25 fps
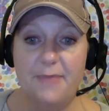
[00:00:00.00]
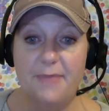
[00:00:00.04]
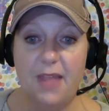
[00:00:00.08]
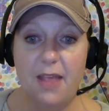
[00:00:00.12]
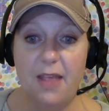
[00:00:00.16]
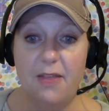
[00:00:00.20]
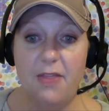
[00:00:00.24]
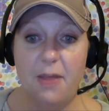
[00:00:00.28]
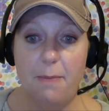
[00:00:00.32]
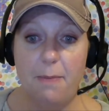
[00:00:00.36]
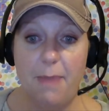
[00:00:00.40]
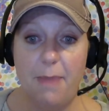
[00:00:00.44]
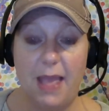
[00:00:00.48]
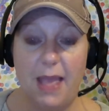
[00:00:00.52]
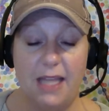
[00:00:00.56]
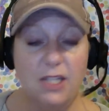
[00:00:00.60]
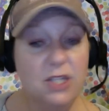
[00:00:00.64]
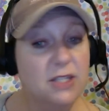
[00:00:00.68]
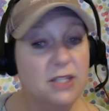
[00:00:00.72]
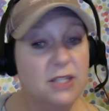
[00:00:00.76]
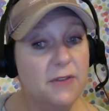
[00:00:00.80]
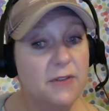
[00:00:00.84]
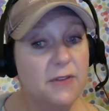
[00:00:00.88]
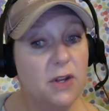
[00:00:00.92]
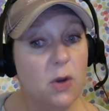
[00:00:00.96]
the
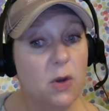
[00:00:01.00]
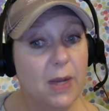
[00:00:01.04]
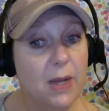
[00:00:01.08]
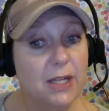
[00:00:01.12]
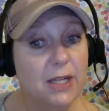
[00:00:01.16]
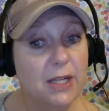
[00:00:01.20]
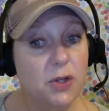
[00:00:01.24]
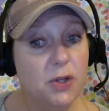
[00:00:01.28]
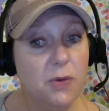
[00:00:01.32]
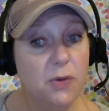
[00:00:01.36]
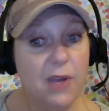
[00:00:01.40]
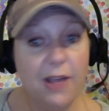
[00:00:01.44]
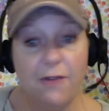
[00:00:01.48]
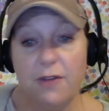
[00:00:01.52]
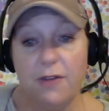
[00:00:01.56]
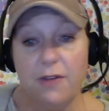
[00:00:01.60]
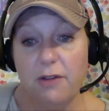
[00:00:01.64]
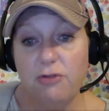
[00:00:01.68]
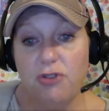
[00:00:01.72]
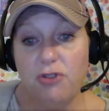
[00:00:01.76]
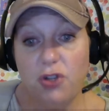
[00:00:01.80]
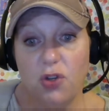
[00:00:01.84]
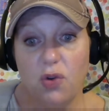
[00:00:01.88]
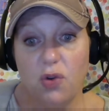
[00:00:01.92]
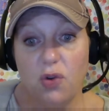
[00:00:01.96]
pages if you don't want to. If you
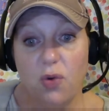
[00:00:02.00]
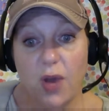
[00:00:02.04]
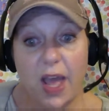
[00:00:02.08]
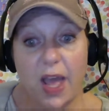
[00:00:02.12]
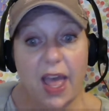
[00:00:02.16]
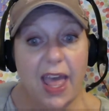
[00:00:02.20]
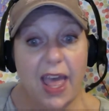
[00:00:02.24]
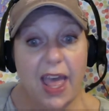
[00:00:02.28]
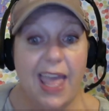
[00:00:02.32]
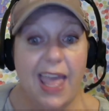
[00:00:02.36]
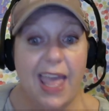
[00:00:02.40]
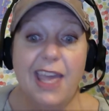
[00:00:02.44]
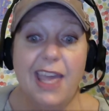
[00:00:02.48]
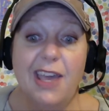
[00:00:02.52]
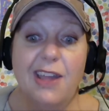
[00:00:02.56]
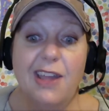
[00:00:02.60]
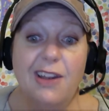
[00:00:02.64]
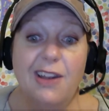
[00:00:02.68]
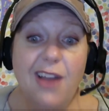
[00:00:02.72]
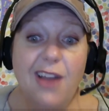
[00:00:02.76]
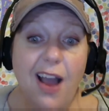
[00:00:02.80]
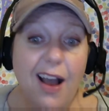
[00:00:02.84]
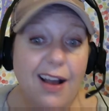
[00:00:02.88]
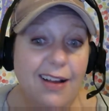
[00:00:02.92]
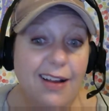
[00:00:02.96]
do,
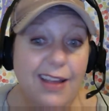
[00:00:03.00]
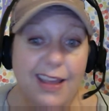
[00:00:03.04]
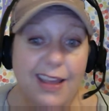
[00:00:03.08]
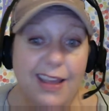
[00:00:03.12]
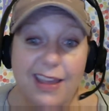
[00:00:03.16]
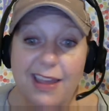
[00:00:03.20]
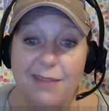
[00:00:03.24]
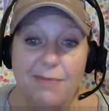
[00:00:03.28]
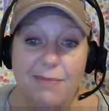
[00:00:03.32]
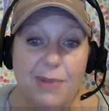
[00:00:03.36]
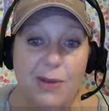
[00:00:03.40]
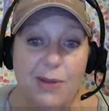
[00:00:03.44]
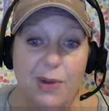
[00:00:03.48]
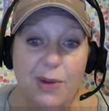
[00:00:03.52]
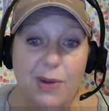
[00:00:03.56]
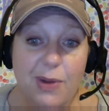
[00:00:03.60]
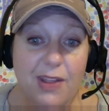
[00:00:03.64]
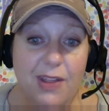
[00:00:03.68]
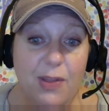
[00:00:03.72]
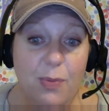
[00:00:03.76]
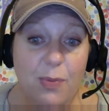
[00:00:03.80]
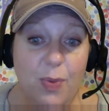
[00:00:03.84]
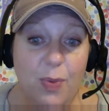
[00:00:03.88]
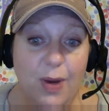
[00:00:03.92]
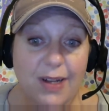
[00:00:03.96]
it could be one of
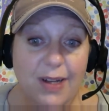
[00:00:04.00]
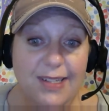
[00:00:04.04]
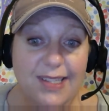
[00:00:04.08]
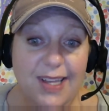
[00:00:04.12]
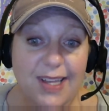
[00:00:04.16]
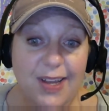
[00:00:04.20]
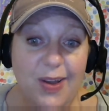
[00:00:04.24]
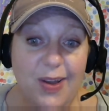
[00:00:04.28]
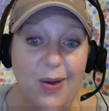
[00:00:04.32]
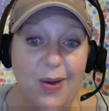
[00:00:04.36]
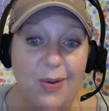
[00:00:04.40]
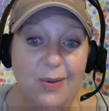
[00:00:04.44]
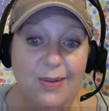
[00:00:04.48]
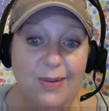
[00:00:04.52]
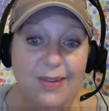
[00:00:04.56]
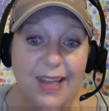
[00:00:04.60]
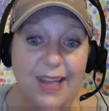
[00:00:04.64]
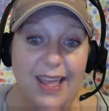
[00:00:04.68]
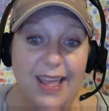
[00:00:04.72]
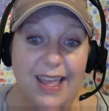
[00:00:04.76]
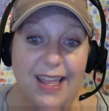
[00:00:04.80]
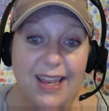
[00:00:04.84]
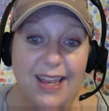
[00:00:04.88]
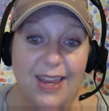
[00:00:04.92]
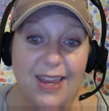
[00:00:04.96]
the books that go
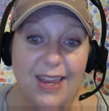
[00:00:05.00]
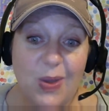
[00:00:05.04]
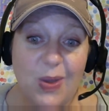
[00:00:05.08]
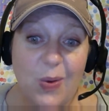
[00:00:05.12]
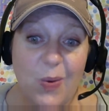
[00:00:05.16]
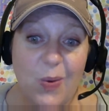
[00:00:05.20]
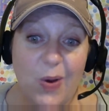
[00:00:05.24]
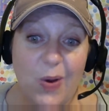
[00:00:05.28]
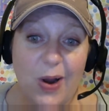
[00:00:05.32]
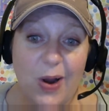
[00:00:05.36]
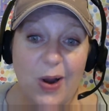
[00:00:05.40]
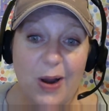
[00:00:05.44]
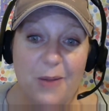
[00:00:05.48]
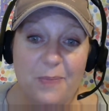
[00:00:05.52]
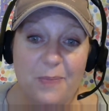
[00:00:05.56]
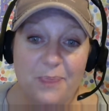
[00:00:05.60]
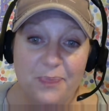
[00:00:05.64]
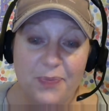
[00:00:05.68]
in your